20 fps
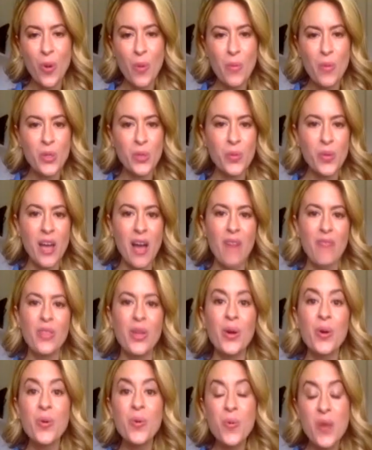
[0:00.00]
foremost, we have
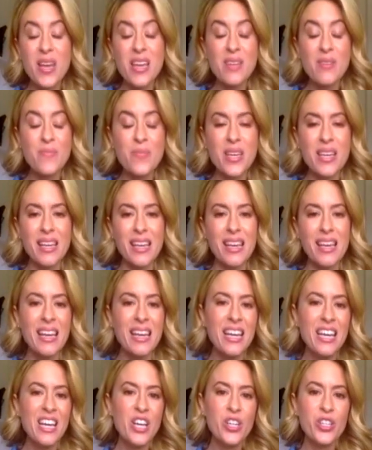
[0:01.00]
the queen bee.
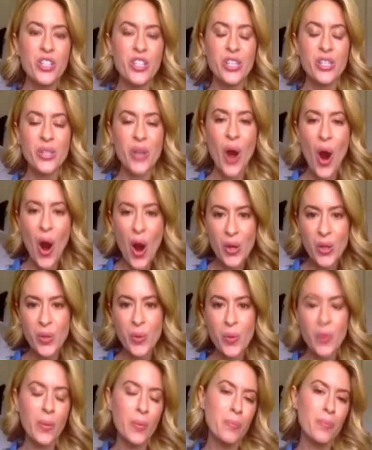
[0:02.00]
She's
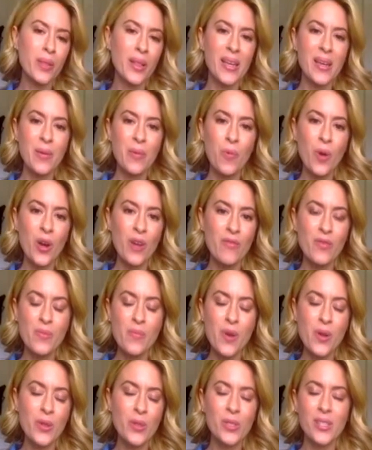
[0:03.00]
arguably one of the
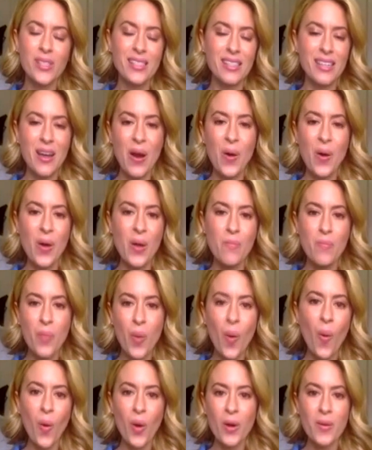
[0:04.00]
most, you know,
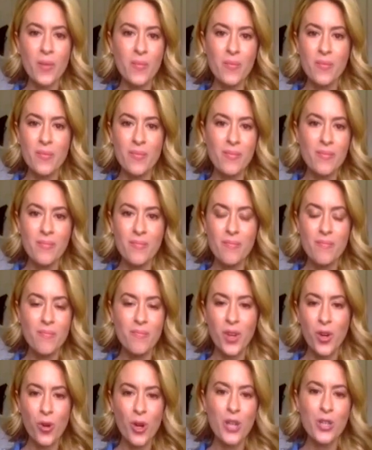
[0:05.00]
important
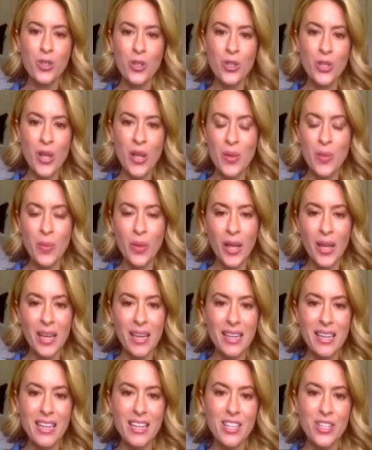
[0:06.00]
creatures on the
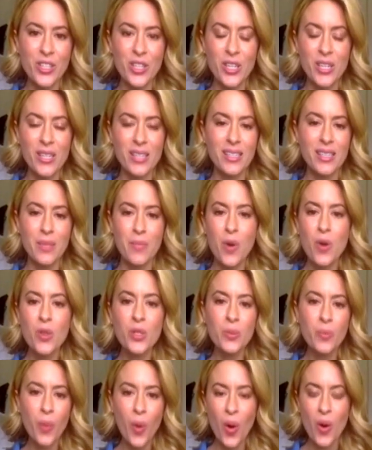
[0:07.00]
planet. She's the
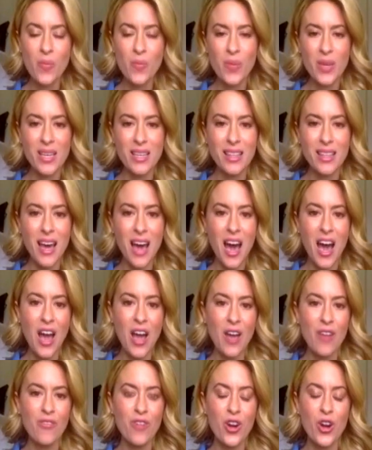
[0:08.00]
most important bee in the
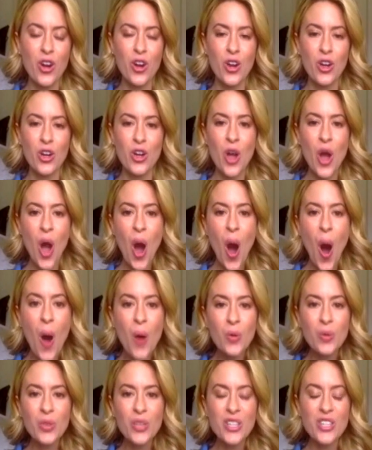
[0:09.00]
hive. Her
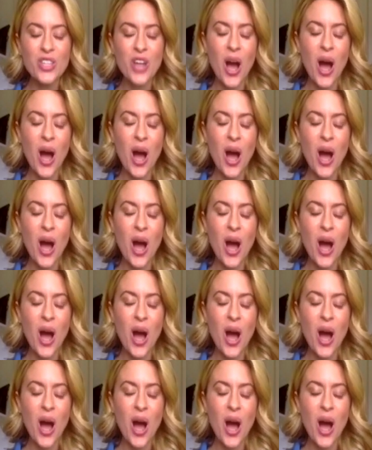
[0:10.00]
only